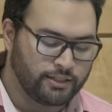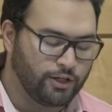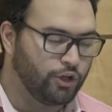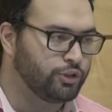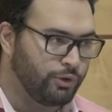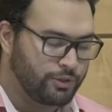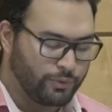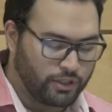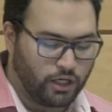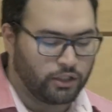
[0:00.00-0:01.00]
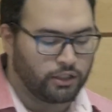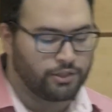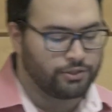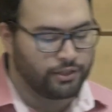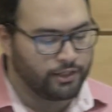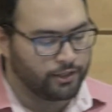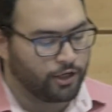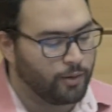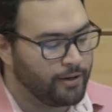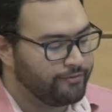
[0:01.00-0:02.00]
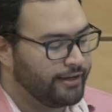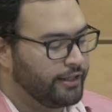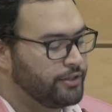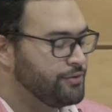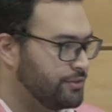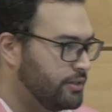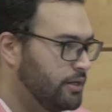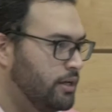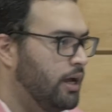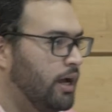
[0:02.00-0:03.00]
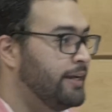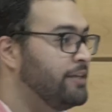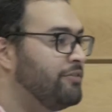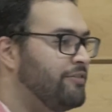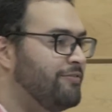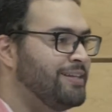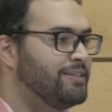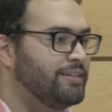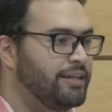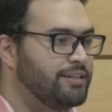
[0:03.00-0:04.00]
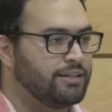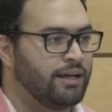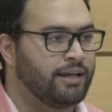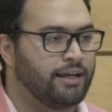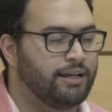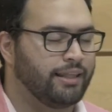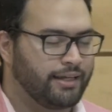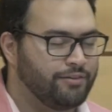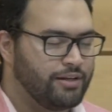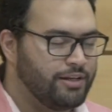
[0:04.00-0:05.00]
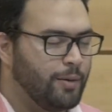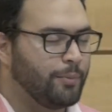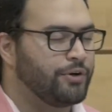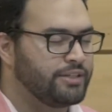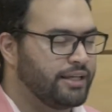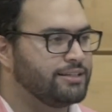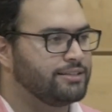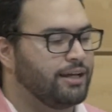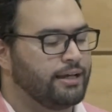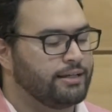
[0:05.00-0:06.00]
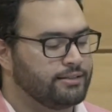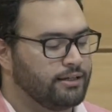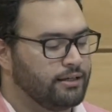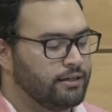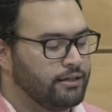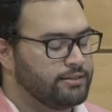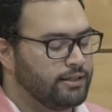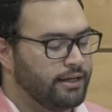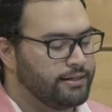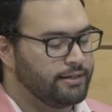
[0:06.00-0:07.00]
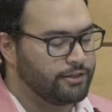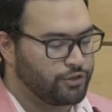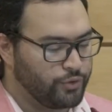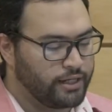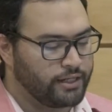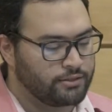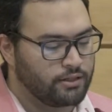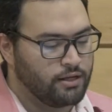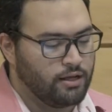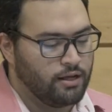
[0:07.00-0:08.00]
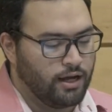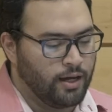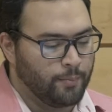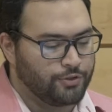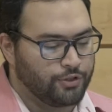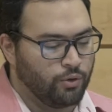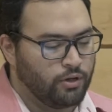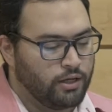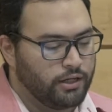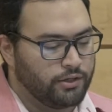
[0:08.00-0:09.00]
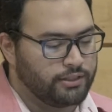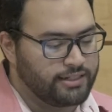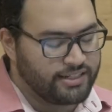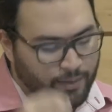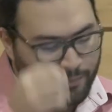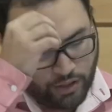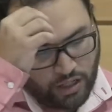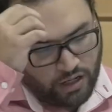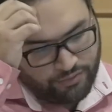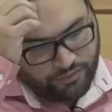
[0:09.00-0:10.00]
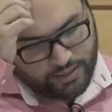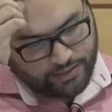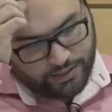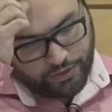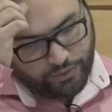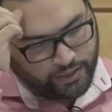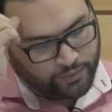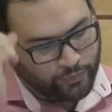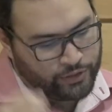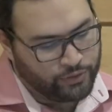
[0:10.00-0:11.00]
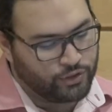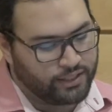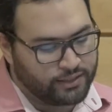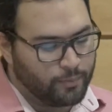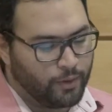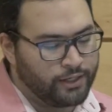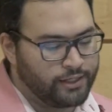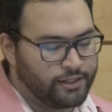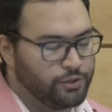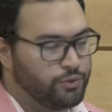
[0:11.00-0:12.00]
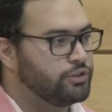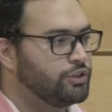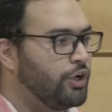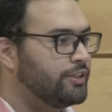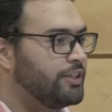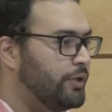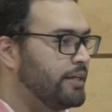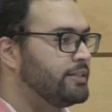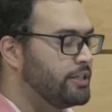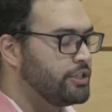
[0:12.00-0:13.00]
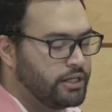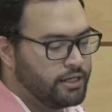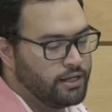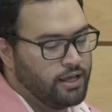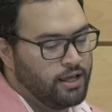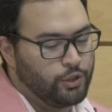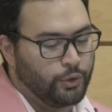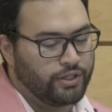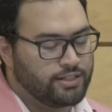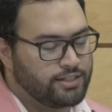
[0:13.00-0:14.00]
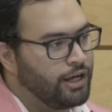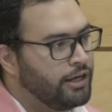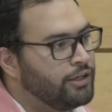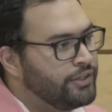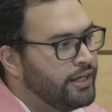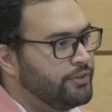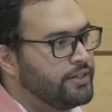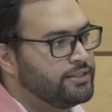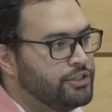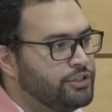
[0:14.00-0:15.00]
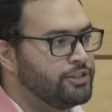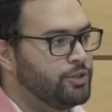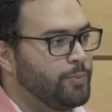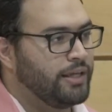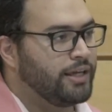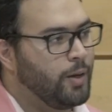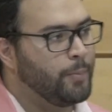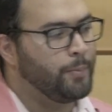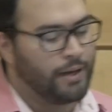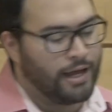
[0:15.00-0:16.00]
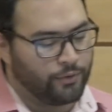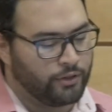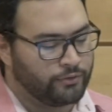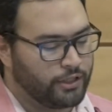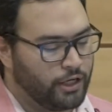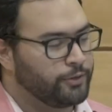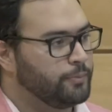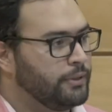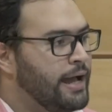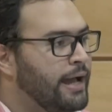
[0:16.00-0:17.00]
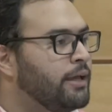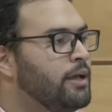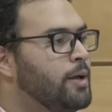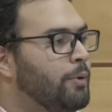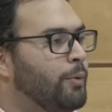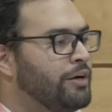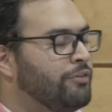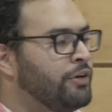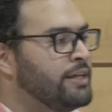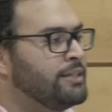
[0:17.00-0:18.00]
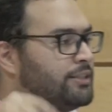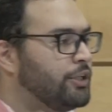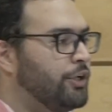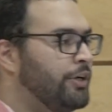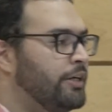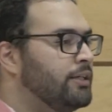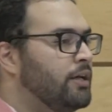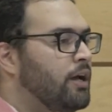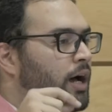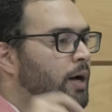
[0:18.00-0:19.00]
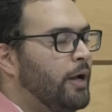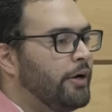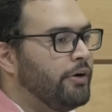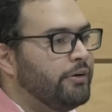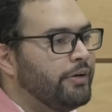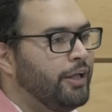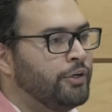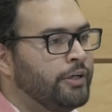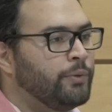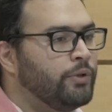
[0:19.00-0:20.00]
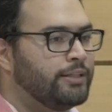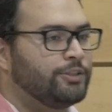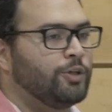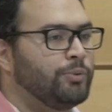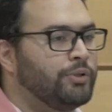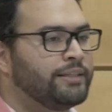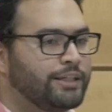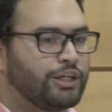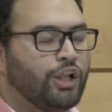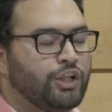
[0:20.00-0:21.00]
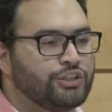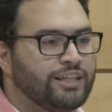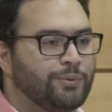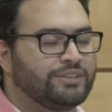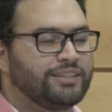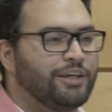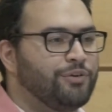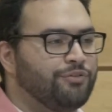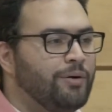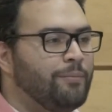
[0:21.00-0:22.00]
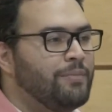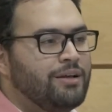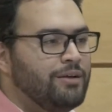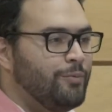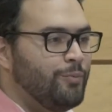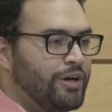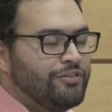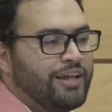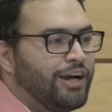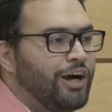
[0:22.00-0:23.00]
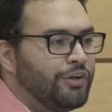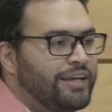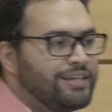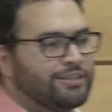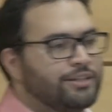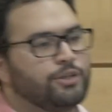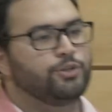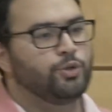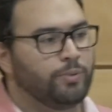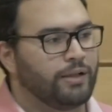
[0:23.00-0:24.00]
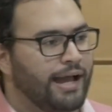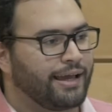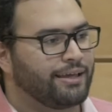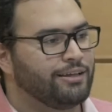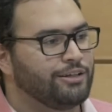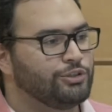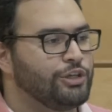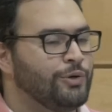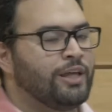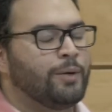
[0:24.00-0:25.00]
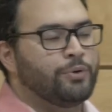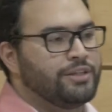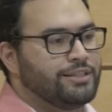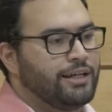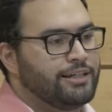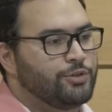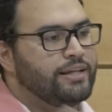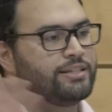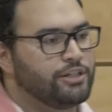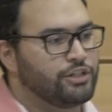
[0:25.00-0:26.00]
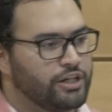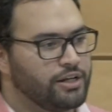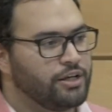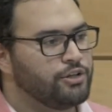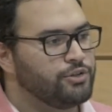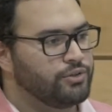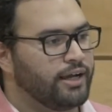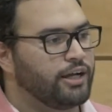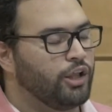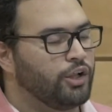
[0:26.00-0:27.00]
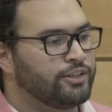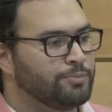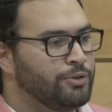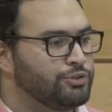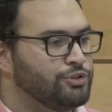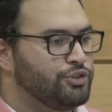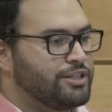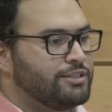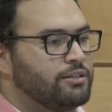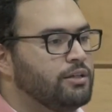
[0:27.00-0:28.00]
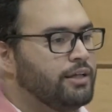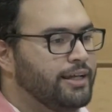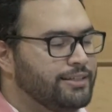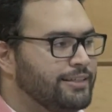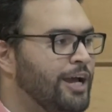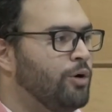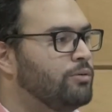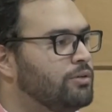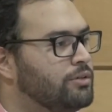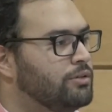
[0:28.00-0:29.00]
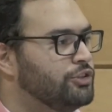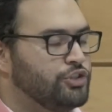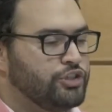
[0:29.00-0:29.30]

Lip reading: It also works with colors and compound values and even events inside, like even numbers inside strings. So here's an example of D3. When you select the body and then you start the transition, you can style that transition to become background color black. But whatever is its current background color, it will interpolate the colors that will take you from whatever that color is to black, so that you end up with this nice transition to that color, as opposed to it's now just